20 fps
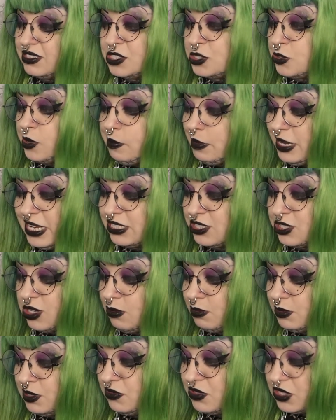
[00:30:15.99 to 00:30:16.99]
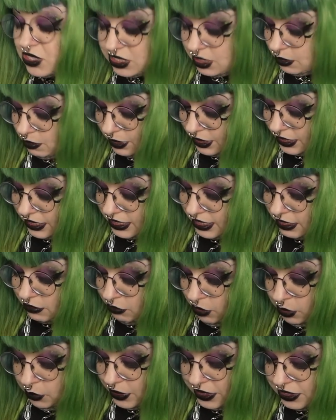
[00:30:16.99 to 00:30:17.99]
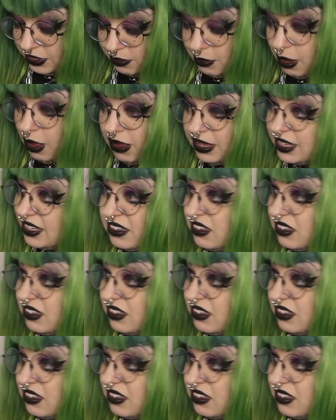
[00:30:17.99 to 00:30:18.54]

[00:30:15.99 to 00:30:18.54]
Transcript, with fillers: Trimming Shop, you've just completely ruined my,